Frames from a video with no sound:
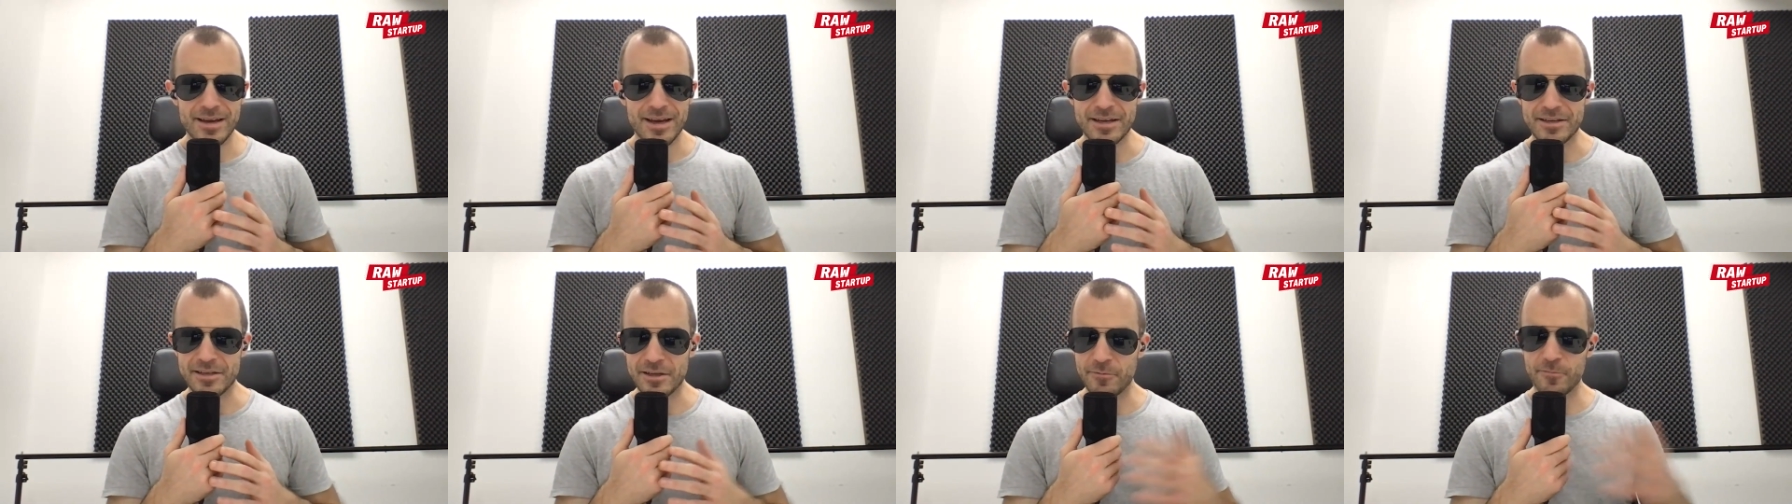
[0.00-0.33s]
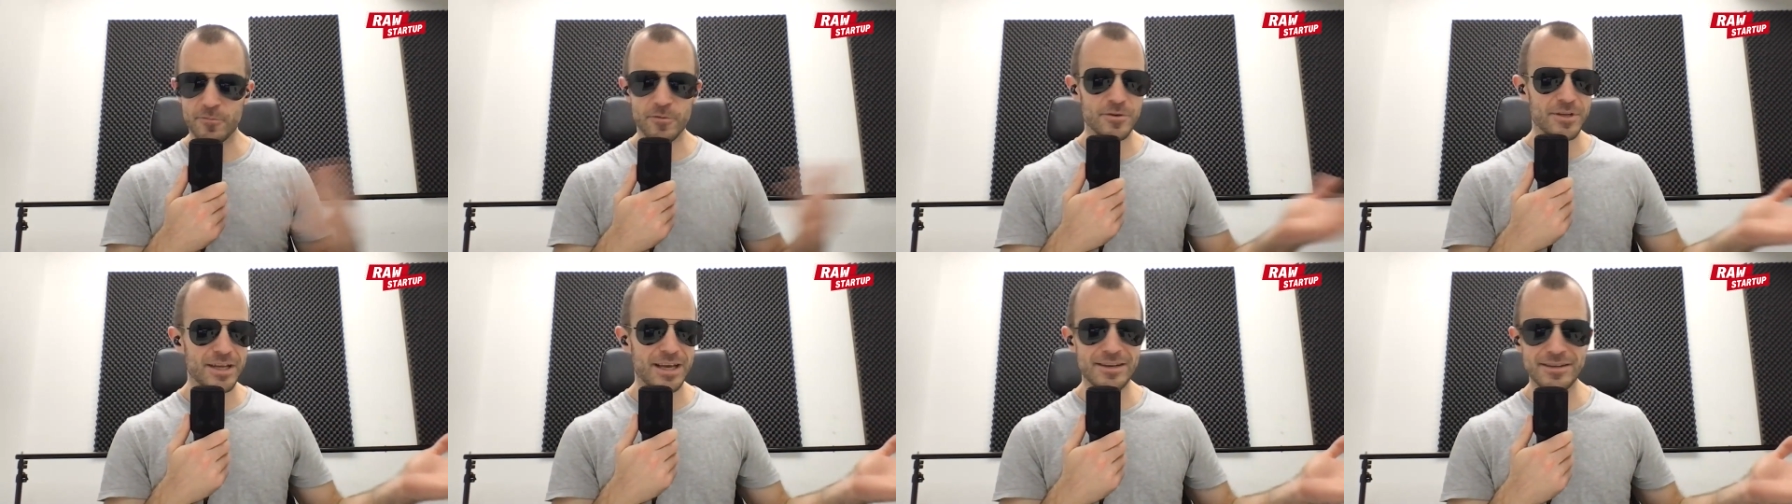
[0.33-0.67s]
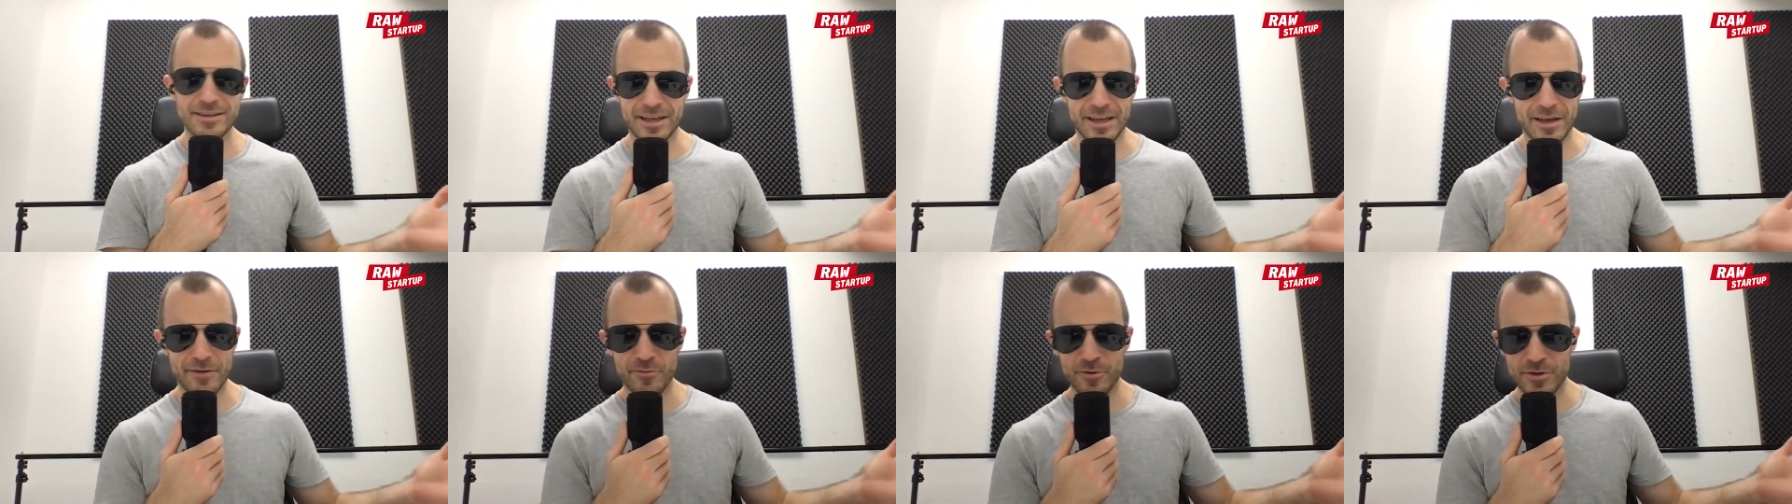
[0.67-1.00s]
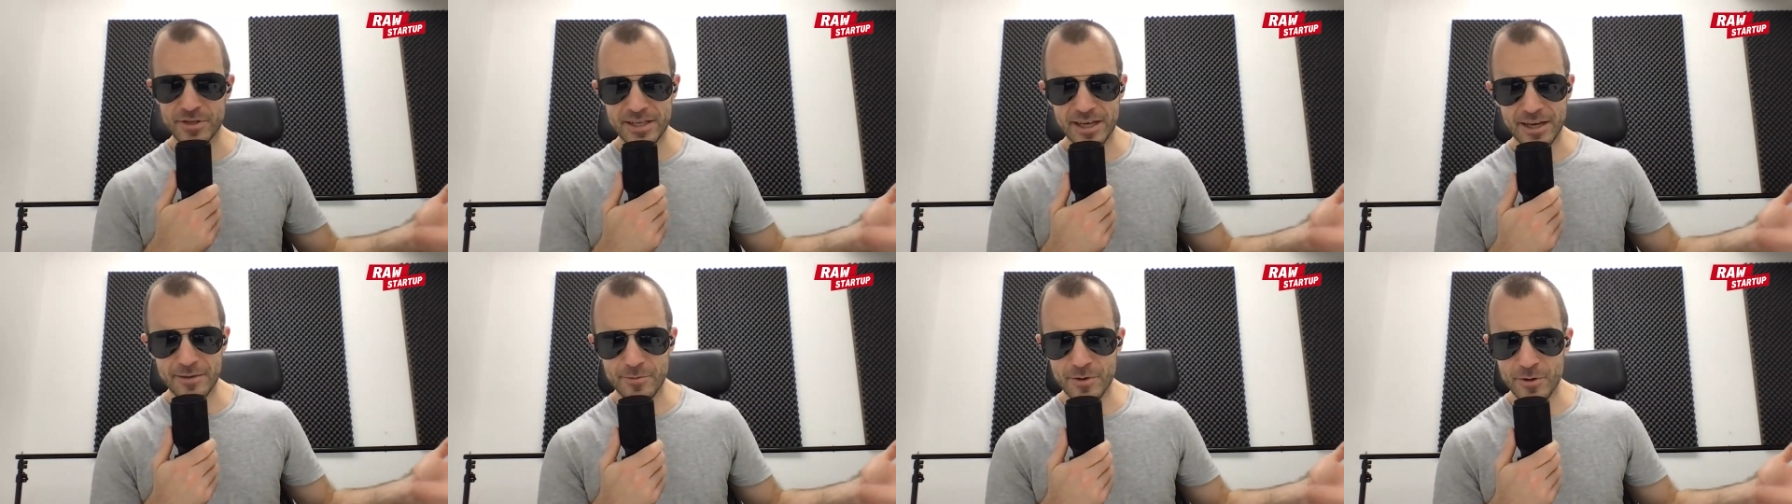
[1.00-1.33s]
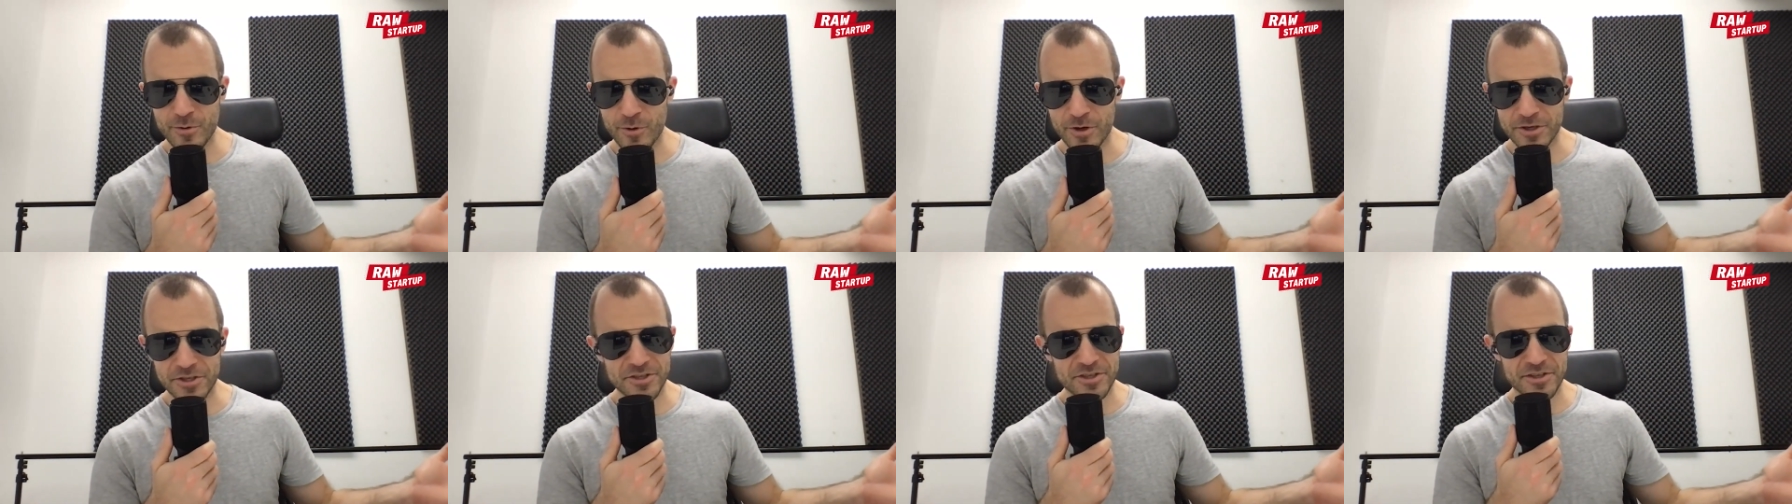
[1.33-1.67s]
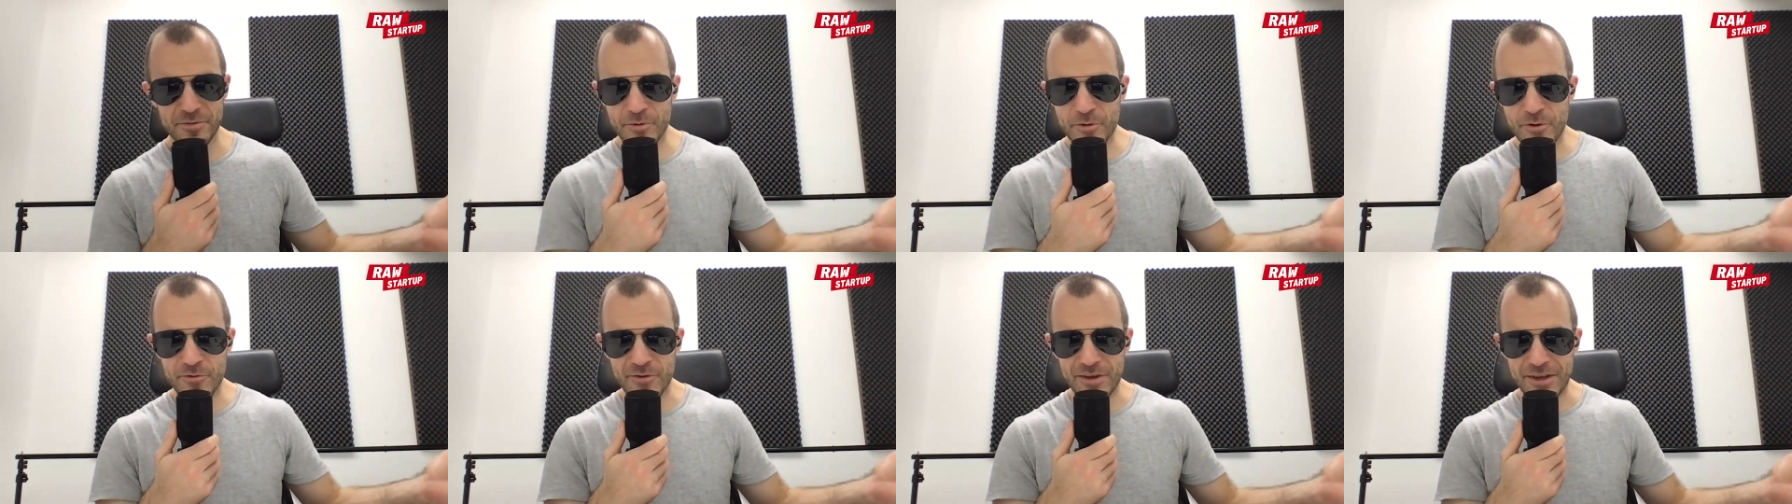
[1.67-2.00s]
a different ending every time you watch the
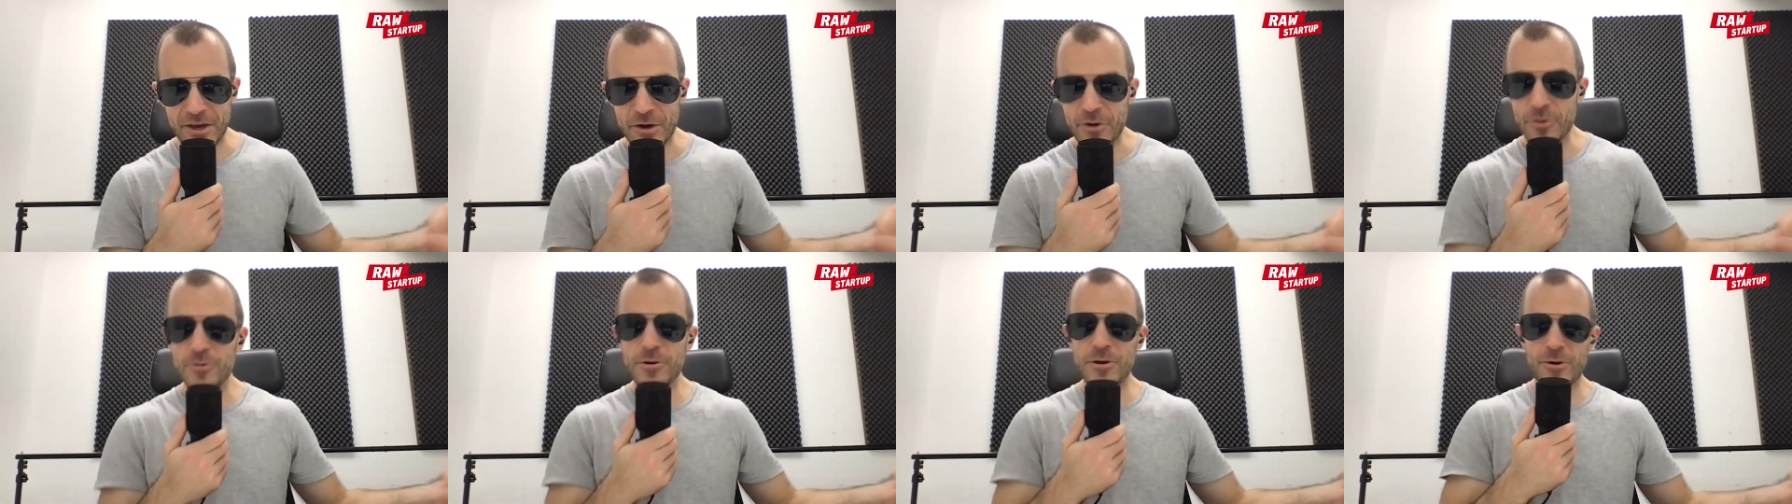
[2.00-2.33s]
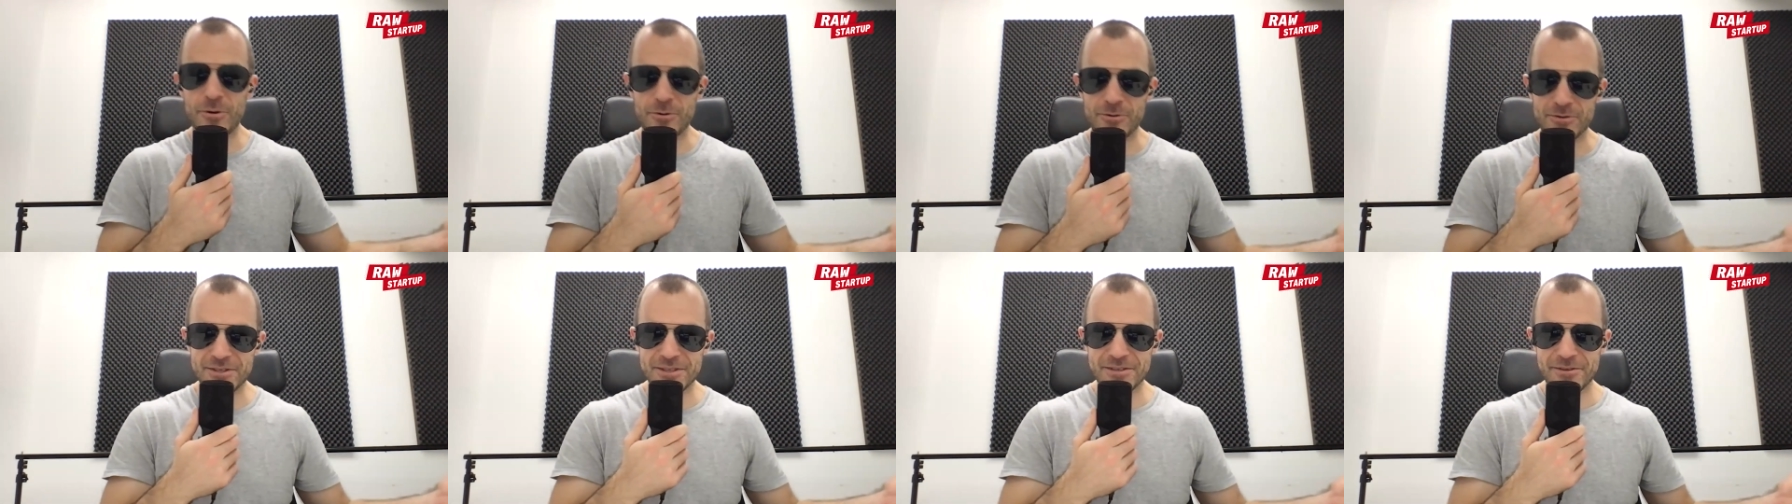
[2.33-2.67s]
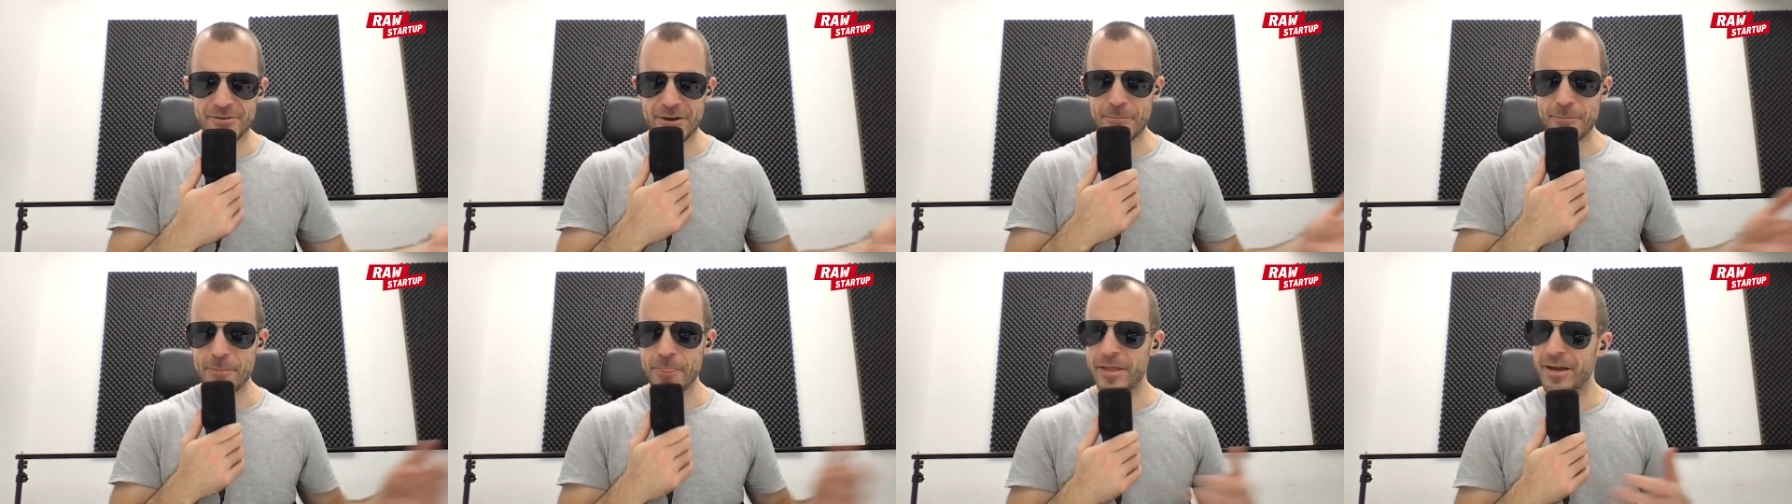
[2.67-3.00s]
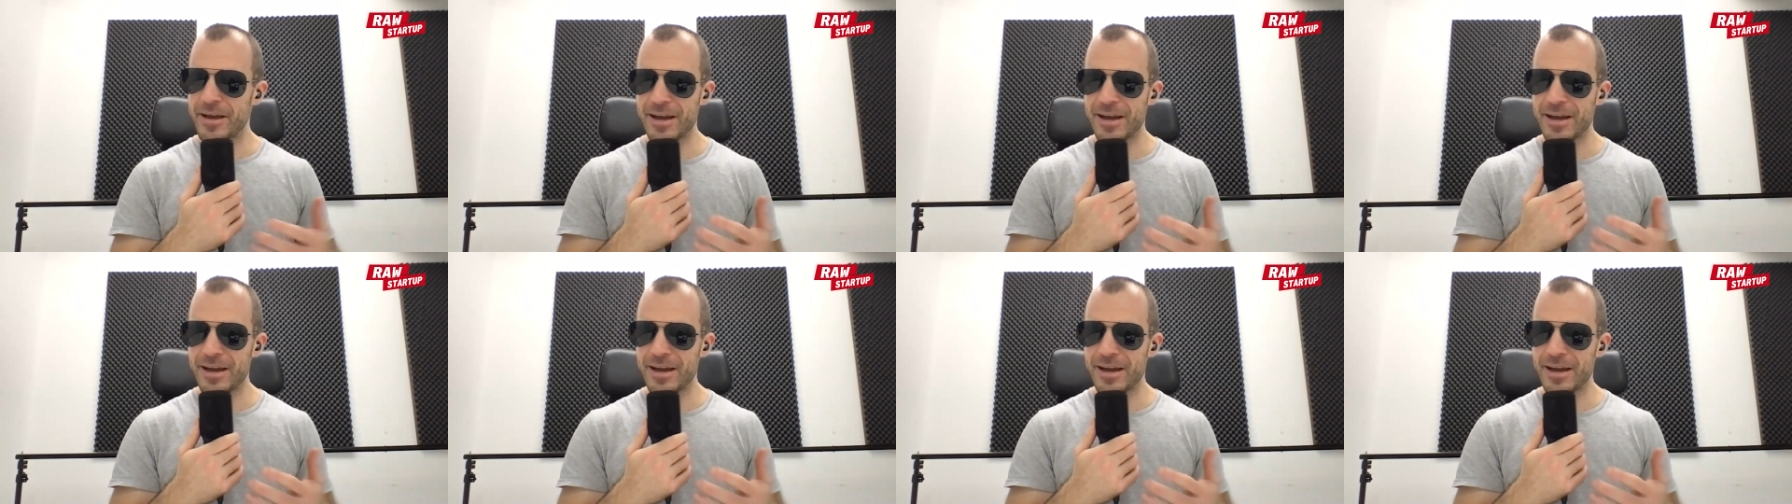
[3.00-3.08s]
movie. Who knows, right?